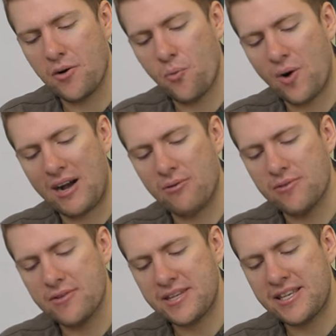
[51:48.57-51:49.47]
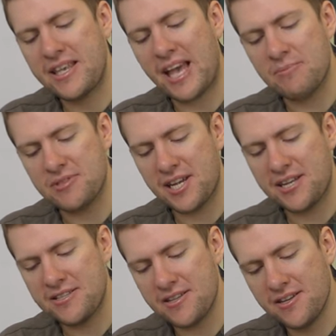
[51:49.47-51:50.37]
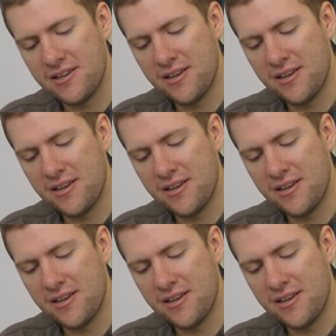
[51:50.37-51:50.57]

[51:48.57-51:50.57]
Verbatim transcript: wow, game changer.